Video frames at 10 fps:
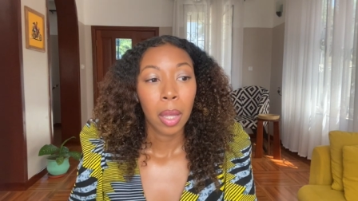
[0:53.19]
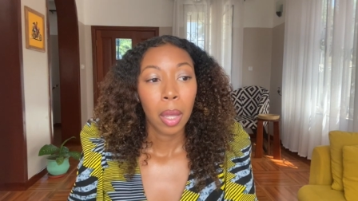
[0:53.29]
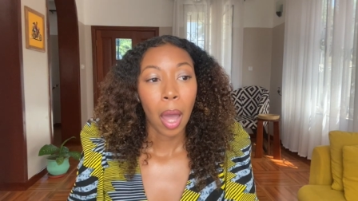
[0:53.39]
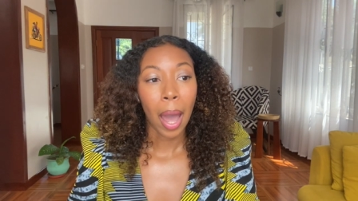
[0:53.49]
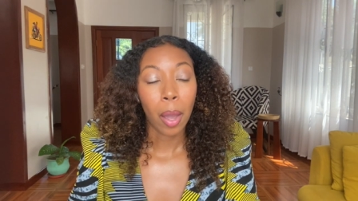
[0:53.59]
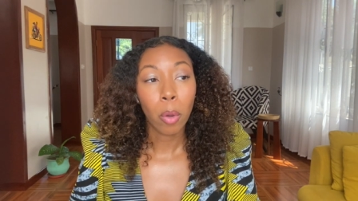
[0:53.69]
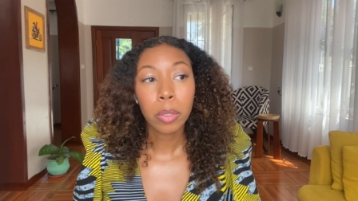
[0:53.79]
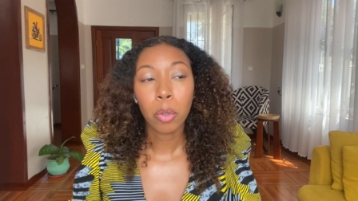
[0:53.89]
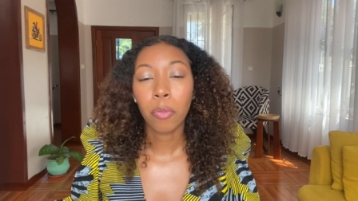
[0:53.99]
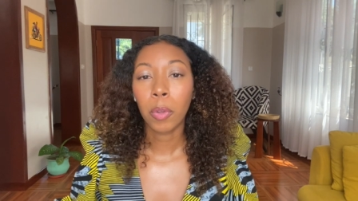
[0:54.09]
I
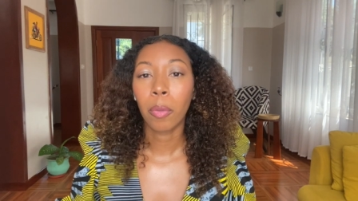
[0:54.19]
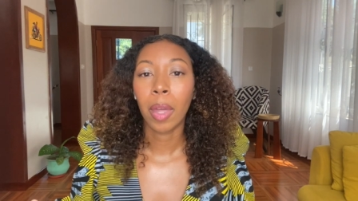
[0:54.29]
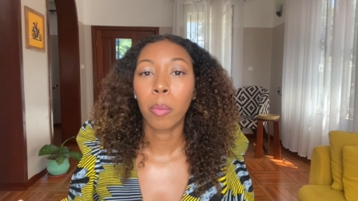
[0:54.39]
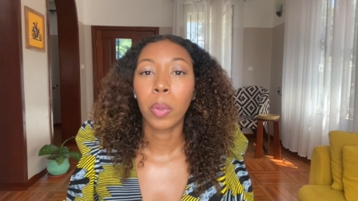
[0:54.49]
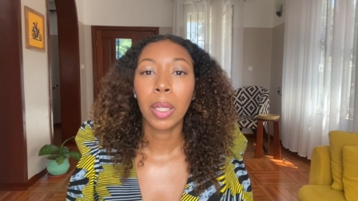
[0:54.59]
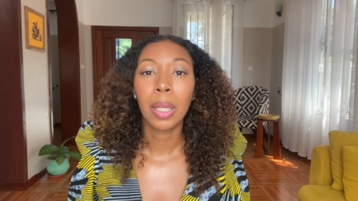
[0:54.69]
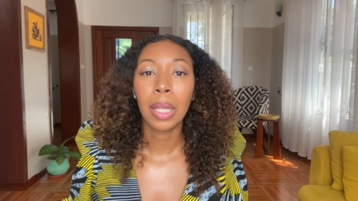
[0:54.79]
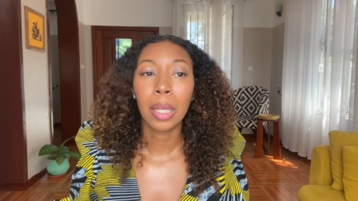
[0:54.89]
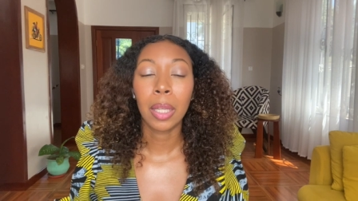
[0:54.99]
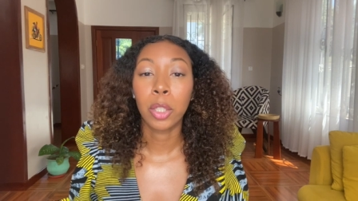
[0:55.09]
also feel that we
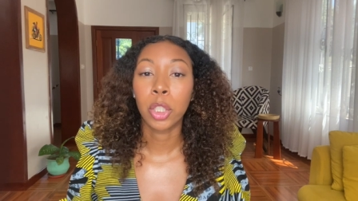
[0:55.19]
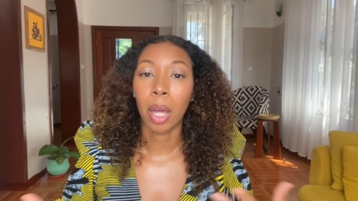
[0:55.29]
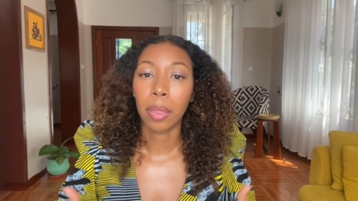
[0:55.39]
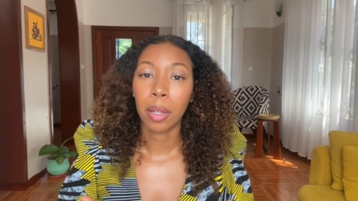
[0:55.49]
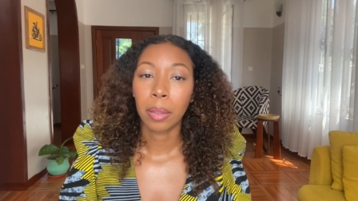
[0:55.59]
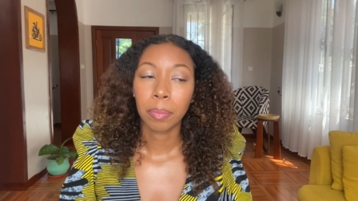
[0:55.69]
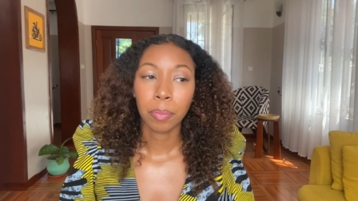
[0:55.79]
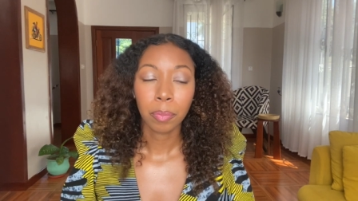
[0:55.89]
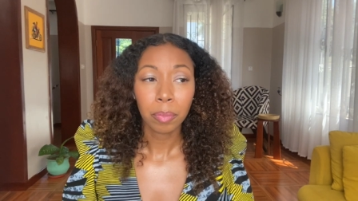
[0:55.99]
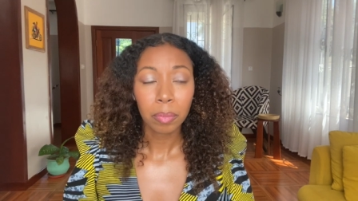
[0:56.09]
need each other.
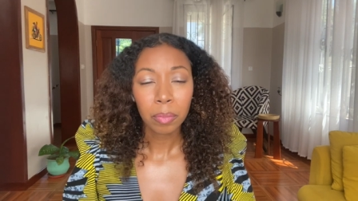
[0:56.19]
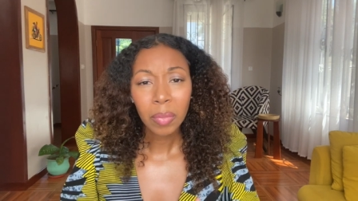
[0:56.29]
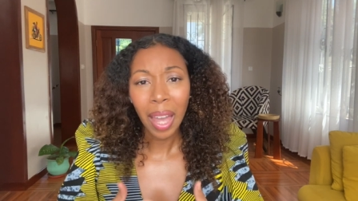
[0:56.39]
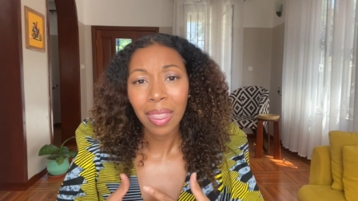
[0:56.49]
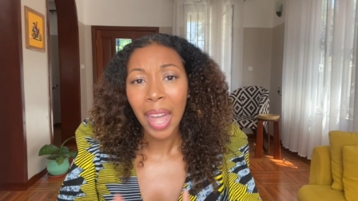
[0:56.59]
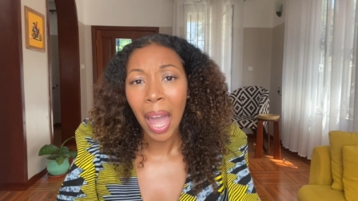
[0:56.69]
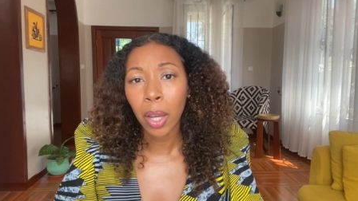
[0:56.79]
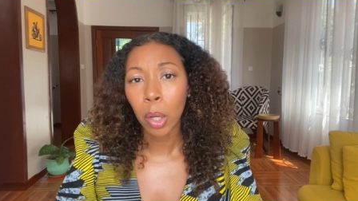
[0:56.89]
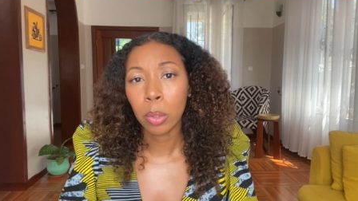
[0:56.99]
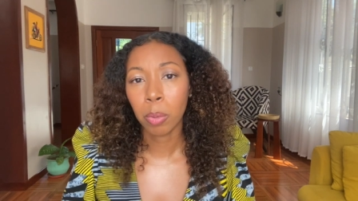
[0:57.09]
That
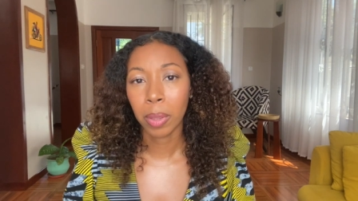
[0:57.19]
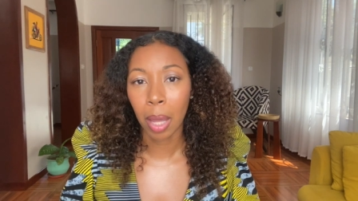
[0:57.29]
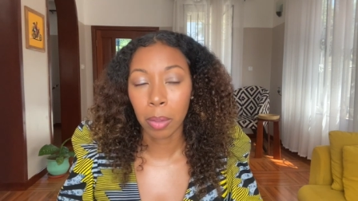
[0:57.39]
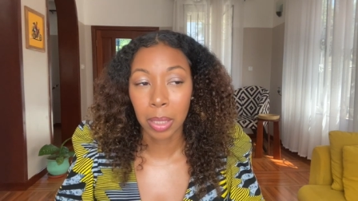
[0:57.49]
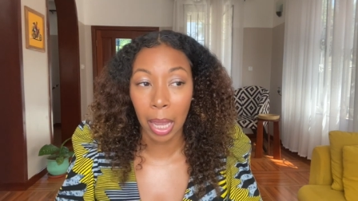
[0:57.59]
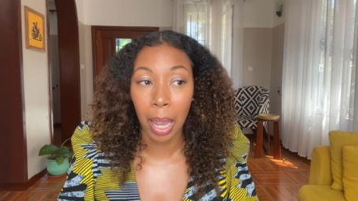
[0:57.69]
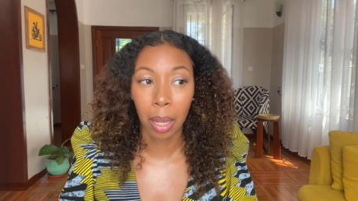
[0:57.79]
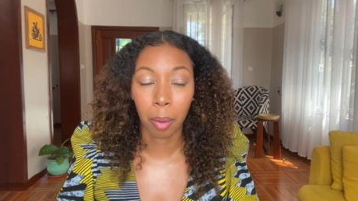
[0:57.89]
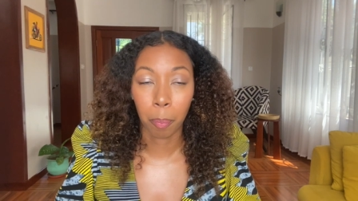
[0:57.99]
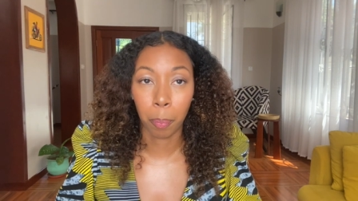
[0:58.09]
goes without
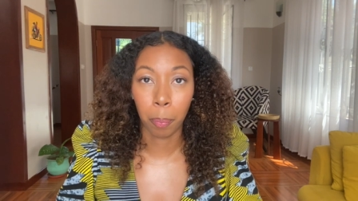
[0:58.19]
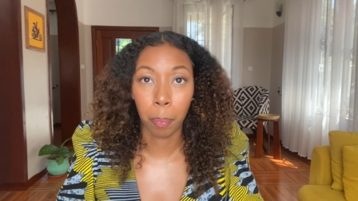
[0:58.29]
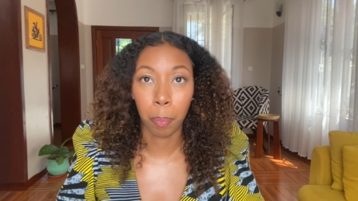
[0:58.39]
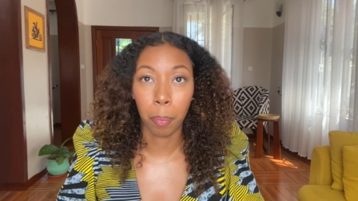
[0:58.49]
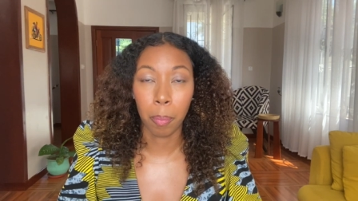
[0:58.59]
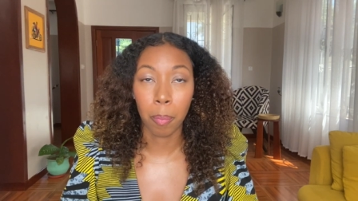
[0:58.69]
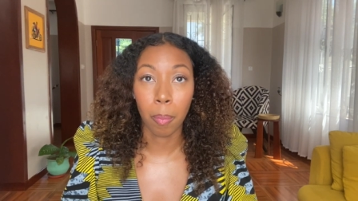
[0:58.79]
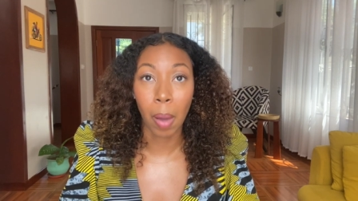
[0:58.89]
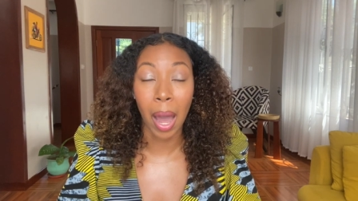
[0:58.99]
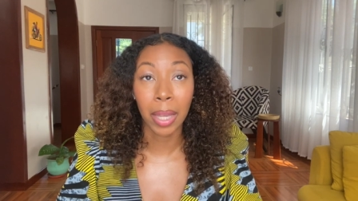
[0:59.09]
saying.
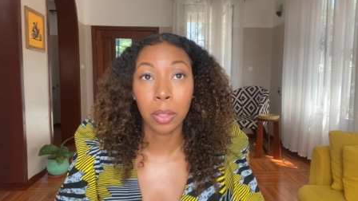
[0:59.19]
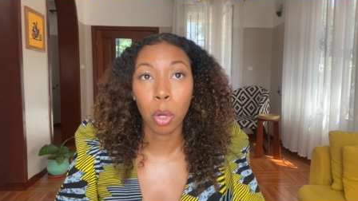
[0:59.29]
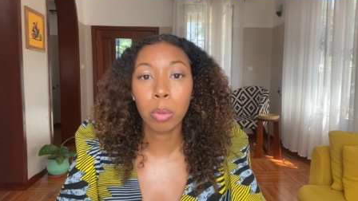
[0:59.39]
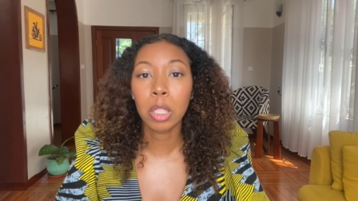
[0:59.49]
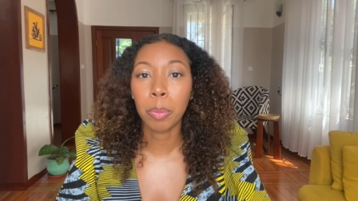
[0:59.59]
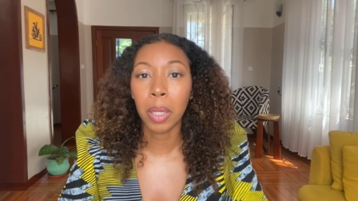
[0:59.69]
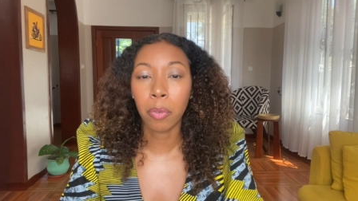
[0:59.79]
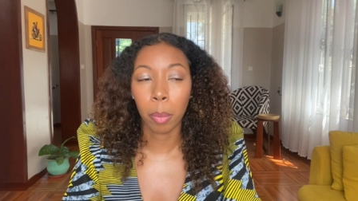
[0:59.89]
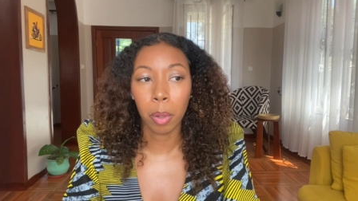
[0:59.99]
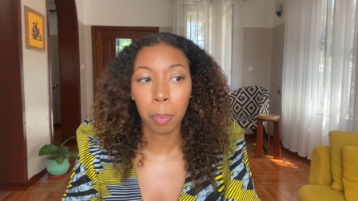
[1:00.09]
I don't speak
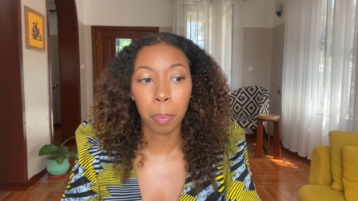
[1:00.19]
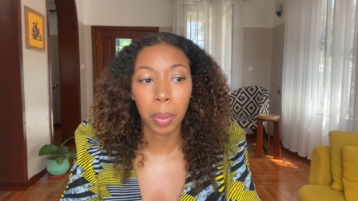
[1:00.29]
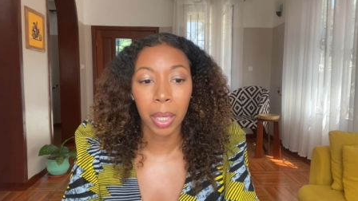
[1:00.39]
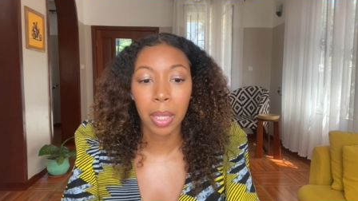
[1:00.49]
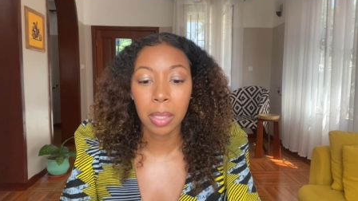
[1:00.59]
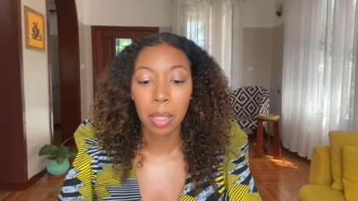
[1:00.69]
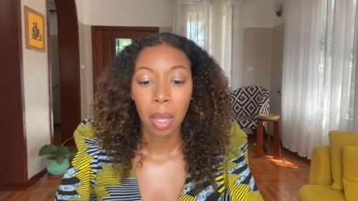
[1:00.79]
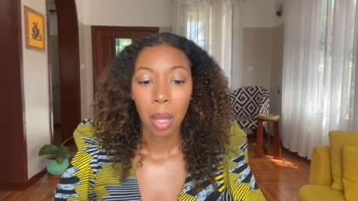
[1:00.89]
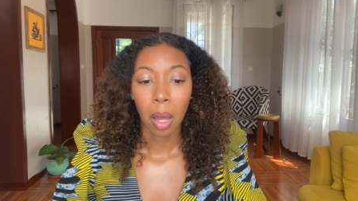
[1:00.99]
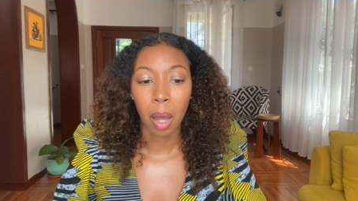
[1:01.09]
from a place
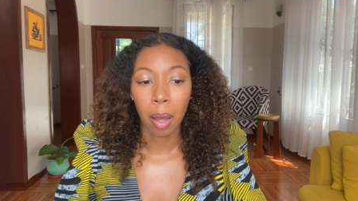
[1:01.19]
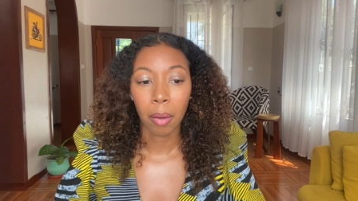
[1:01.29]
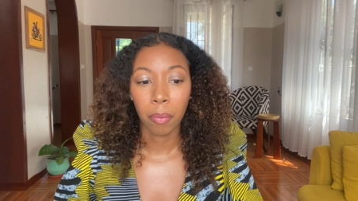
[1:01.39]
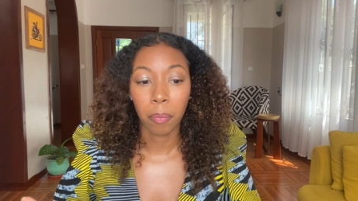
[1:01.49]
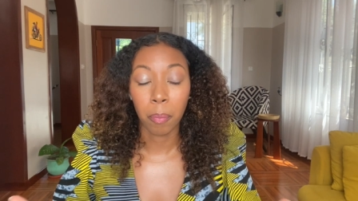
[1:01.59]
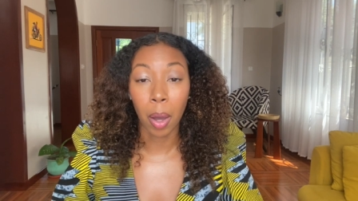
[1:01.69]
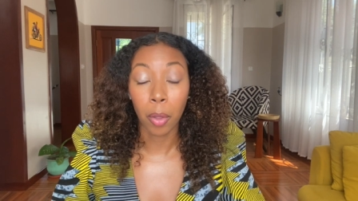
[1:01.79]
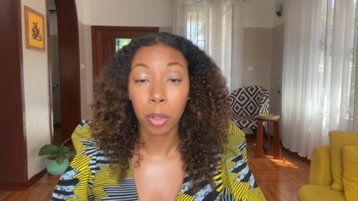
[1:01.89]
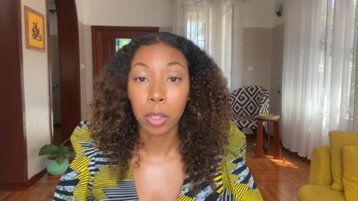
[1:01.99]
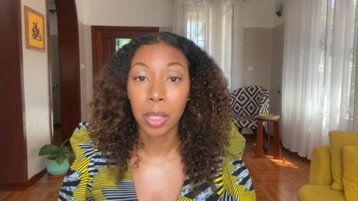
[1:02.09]
of
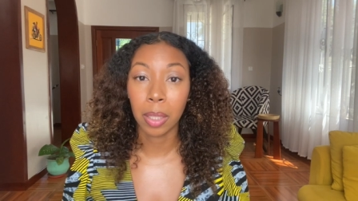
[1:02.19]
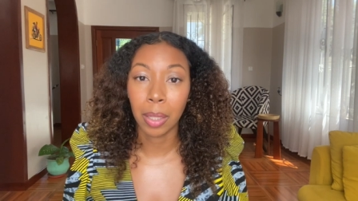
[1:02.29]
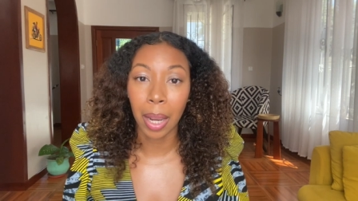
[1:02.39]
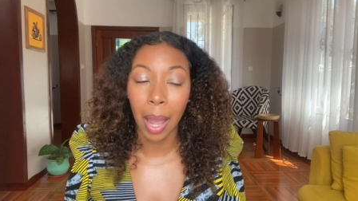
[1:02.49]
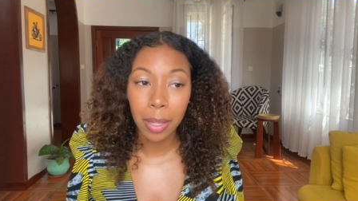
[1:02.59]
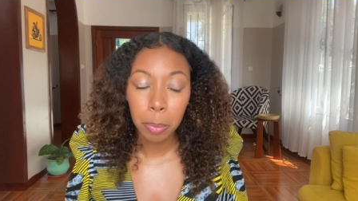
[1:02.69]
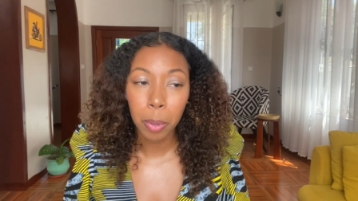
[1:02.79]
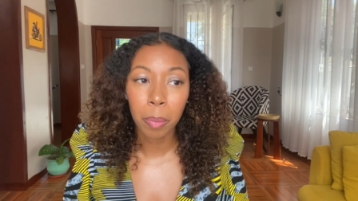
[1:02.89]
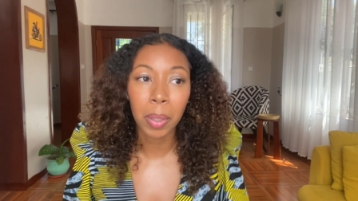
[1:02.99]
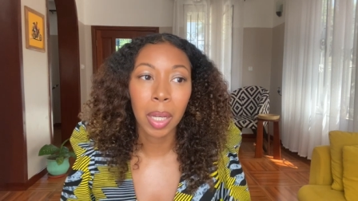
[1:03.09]
others in the
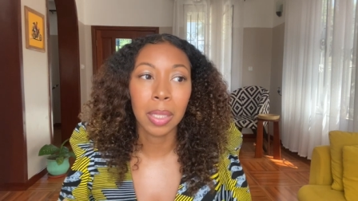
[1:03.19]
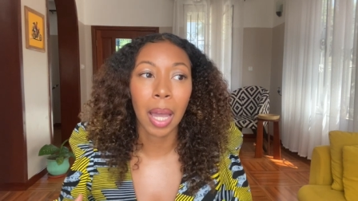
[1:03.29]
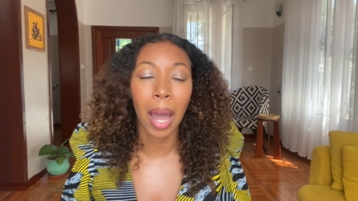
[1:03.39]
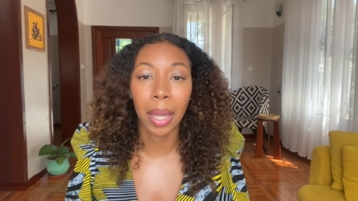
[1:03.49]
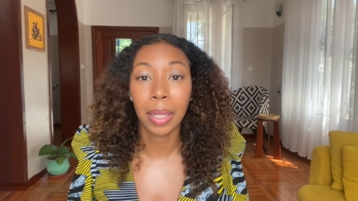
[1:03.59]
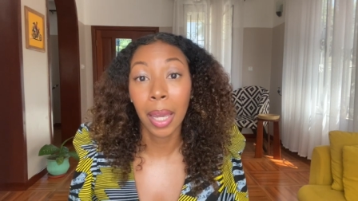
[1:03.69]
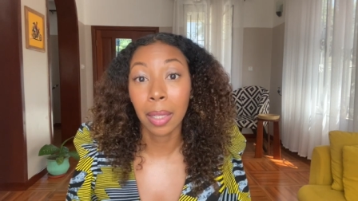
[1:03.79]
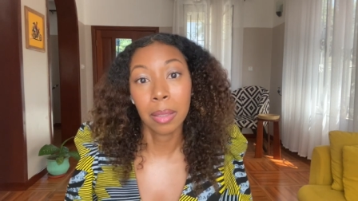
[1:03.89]
diaspora because I can't